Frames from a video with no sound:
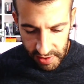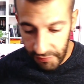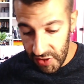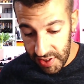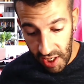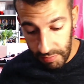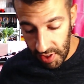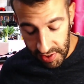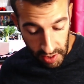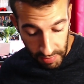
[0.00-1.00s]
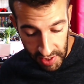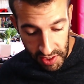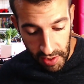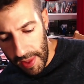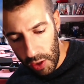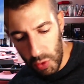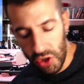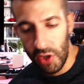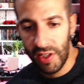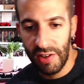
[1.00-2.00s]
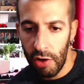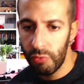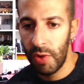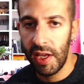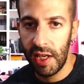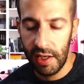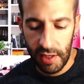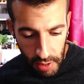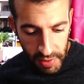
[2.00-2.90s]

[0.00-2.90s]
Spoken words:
The first game is amazing. It was not groundbreaking,